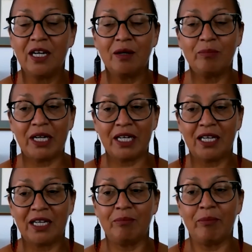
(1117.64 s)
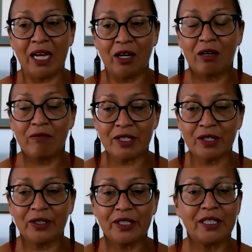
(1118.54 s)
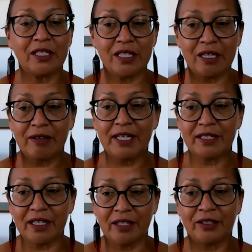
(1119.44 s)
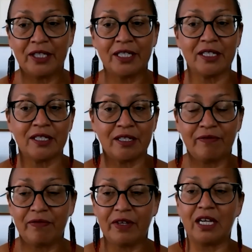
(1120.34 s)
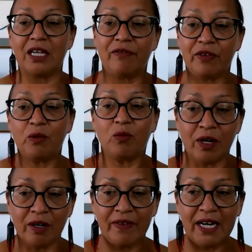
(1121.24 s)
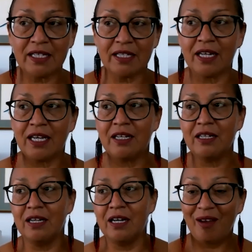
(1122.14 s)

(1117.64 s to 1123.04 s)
but it may not result in serious illness as if you weren't vaccinated.